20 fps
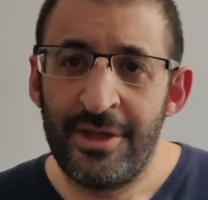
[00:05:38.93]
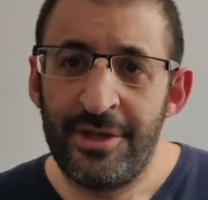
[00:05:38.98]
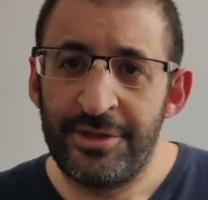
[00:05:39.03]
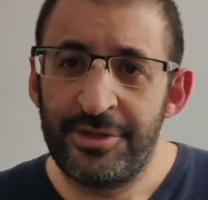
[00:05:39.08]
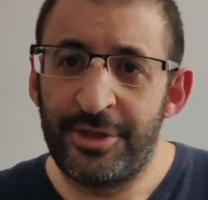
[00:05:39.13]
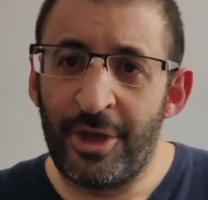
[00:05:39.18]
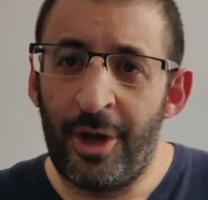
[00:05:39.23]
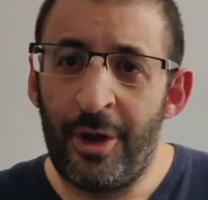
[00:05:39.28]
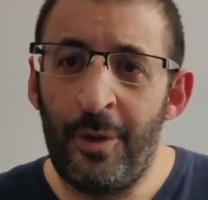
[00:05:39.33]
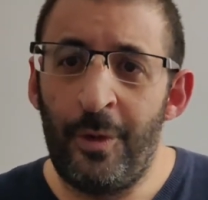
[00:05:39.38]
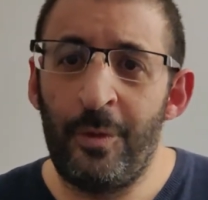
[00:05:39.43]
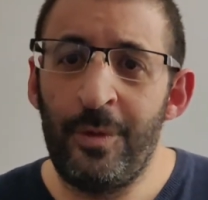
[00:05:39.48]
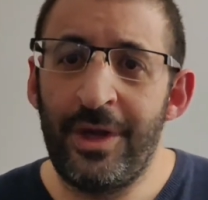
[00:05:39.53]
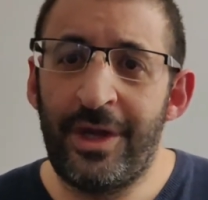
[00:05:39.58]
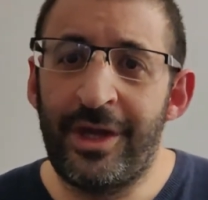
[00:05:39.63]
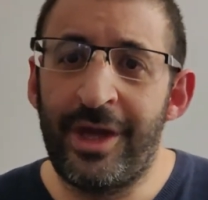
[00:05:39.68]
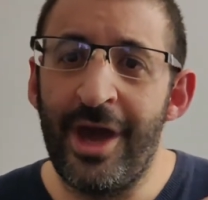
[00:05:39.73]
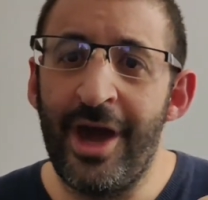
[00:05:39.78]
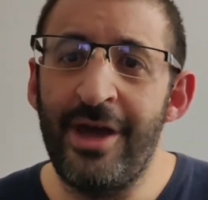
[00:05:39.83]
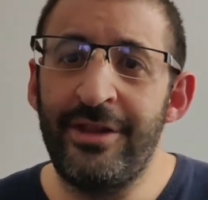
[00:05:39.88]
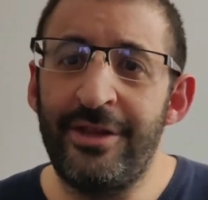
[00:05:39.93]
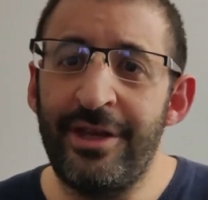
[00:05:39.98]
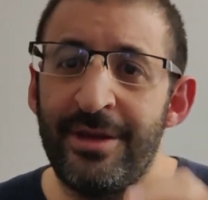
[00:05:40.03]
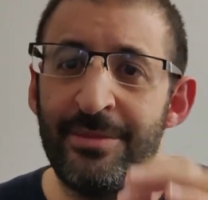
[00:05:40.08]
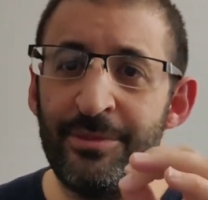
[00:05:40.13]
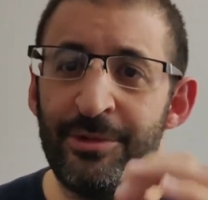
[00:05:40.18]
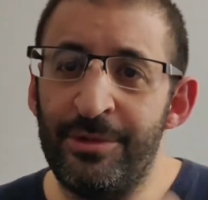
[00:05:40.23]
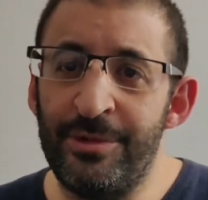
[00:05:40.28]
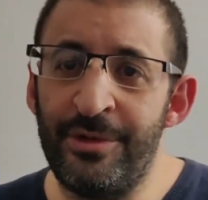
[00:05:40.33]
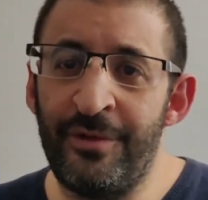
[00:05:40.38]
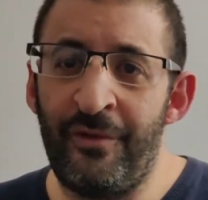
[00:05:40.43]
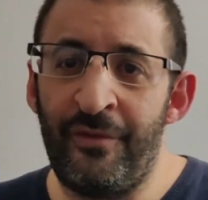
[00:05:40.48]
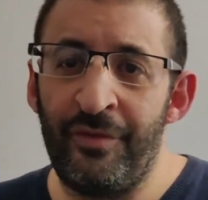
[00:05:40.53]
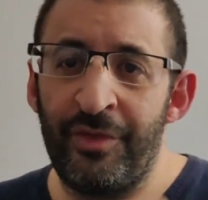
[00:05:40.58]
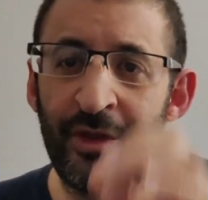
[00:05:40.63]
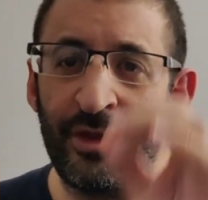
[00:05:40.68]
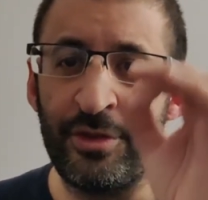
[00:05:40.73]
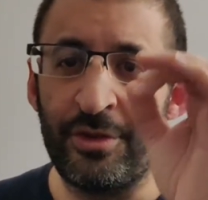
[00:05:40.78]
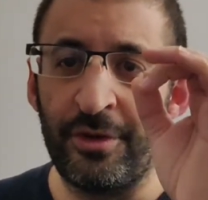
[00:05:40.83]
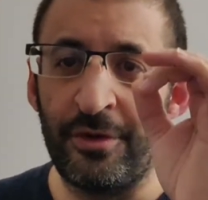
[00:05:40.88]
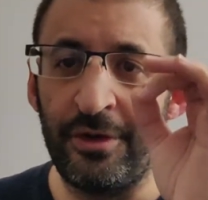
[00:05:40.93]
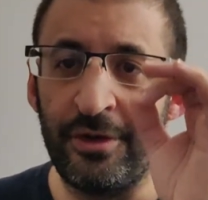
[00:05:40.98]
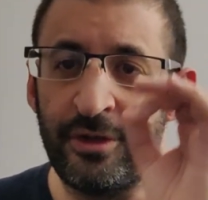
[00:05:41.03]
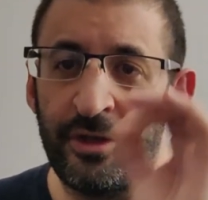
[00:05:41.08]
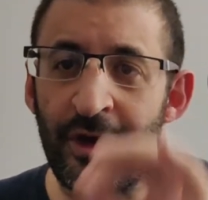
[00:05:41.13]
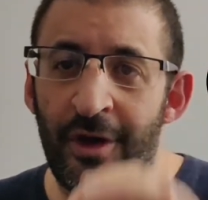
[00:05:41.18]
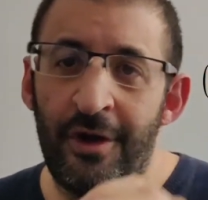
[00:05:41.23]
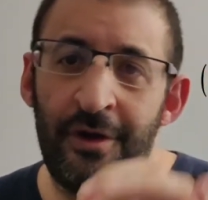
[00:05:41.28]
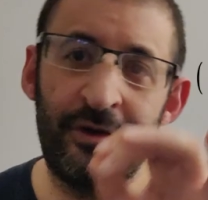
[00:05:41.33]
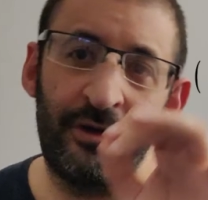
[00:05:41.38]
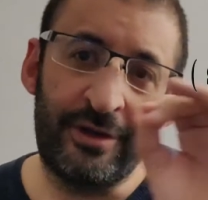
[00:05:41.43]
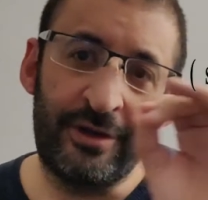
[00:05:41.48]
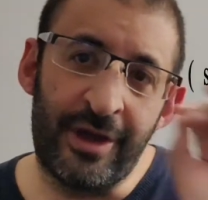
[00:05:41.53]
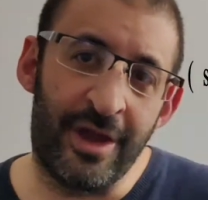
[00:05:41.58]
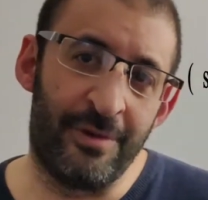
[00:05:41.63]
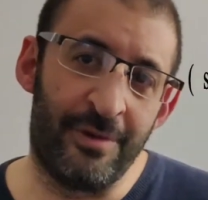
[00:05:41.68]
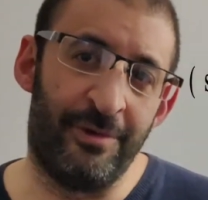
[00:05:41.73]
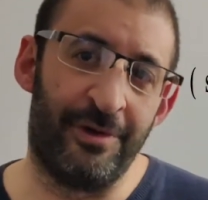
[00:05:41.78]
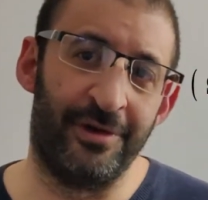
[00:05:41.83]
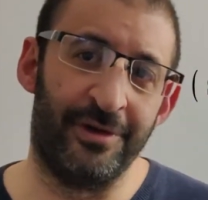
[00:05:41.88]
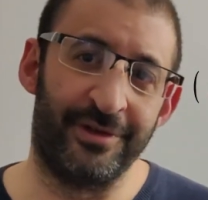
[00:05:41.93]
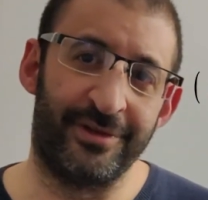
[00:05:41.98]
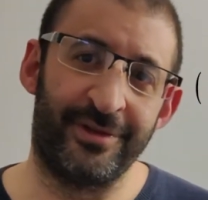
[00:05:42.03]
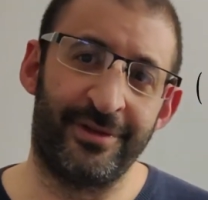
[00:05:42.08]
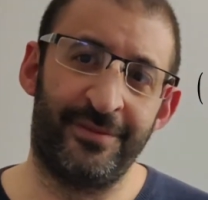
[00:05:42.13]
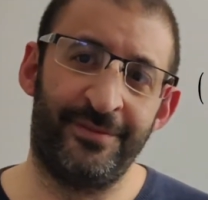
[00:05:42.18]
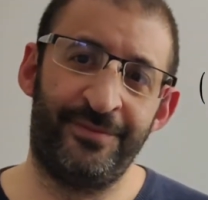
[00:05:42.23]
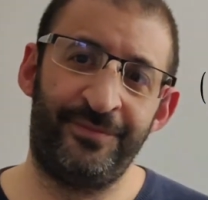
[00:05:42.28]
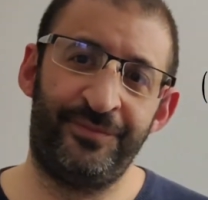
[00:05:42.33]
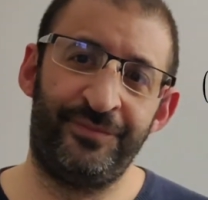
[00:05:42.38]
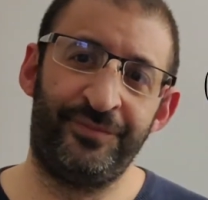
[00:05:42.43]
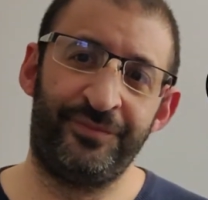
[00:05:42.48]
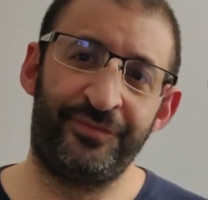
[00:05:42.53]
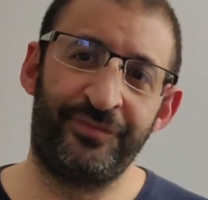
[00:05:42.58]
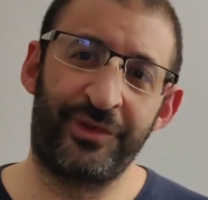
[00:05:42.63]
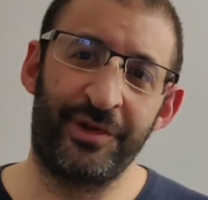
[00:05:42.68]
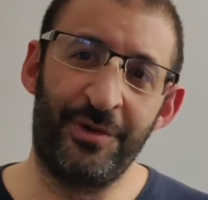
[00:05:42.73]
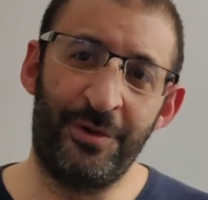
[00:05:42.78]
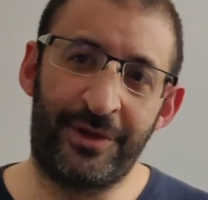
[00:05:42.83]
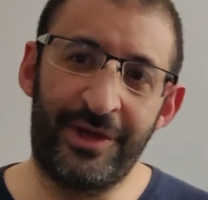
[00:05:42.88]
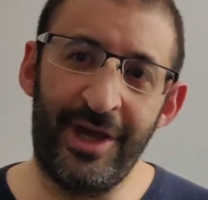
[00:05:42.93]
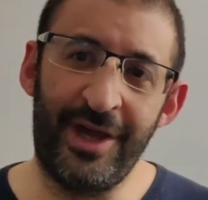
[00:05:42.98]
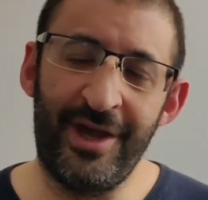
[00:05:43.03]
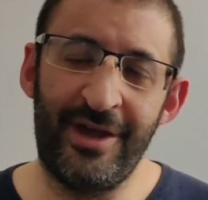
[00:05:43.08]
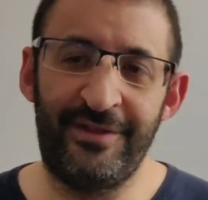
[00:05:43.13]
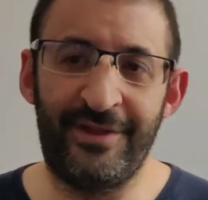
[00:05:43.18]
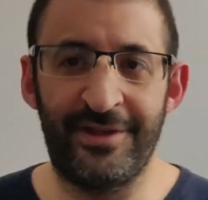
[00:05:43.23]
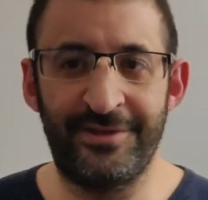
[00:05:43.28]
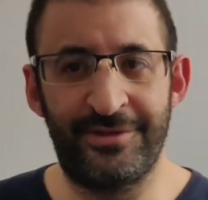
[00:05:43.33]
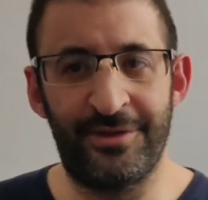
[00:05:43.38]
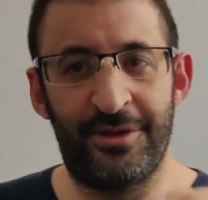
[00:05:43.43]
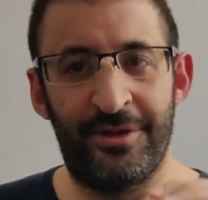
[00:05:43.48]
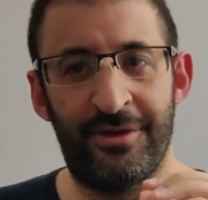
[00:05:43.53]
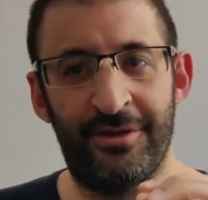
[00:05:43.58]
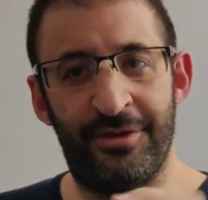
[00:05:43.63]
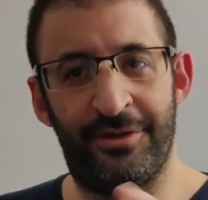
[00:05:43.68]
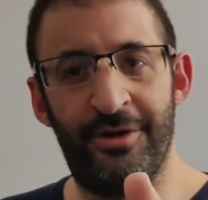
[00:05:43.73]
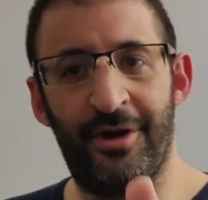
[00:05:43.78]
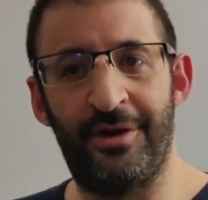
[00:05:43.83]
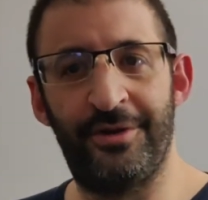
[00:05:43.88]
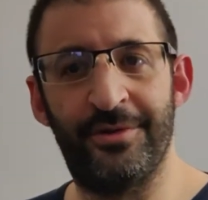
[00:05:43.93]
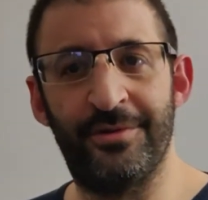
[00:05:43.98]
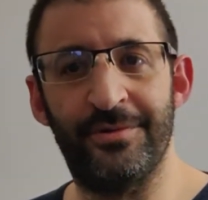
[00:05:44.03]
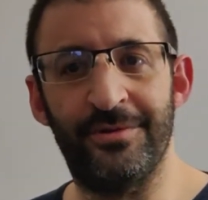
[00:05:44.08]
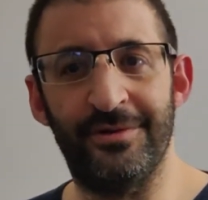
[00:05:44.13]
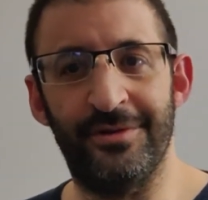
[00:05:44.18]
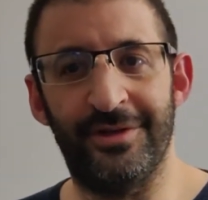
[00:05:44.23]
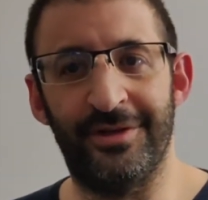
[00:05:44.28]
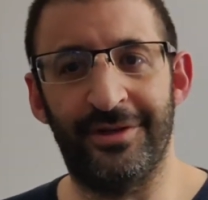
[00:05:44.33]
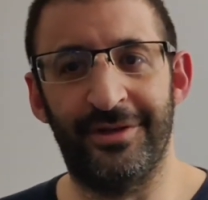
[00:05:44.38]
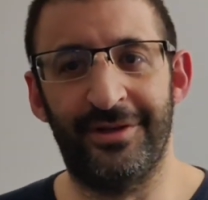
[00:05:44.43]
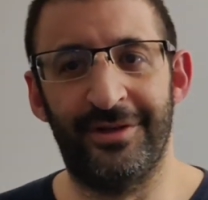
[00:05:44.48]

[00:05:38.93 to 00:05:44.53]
so we can remove the return keyword. Okay? That's the third rule.